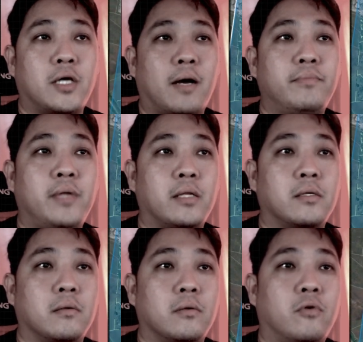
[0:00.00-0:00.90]
update
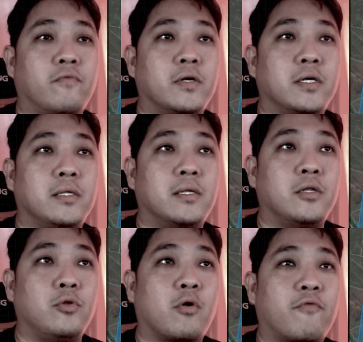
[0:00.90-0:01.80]
over in the
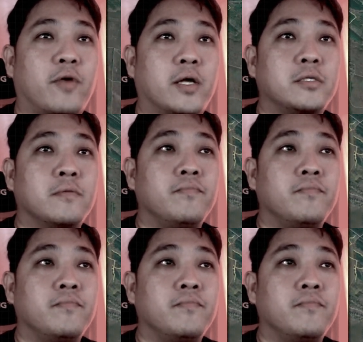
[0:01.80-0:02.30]
New York front